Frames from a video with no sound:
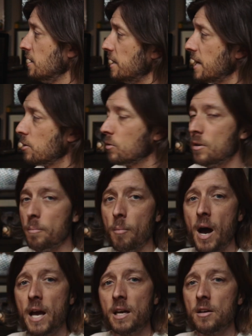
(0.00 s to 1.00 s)
And now
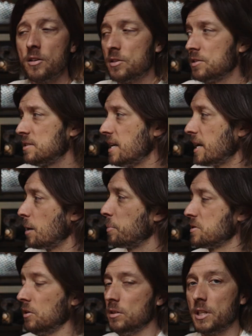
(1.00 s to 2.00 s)
my setup
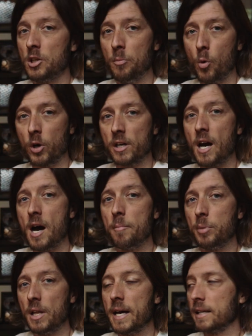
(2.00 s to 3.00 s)
is a little more
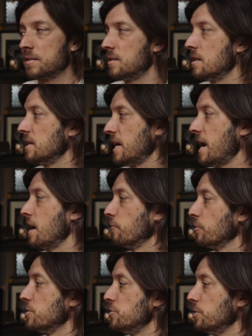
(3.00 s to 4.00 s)
complex than the
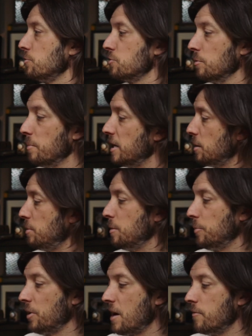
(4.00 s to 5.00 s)
average user. Many
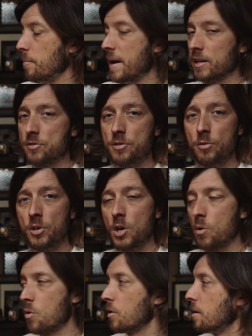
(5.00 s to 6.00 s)
people have a Mac
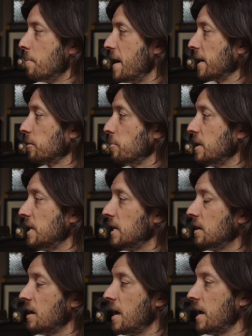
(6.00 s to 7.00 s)
Studio or a Mac
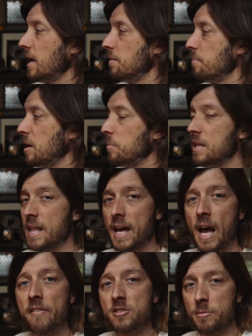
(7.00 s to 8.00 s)
Mini, and maybe they
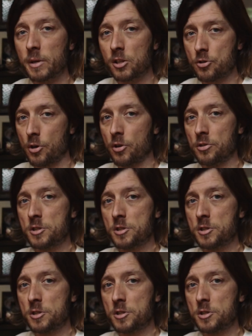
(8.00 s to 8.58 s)
have some external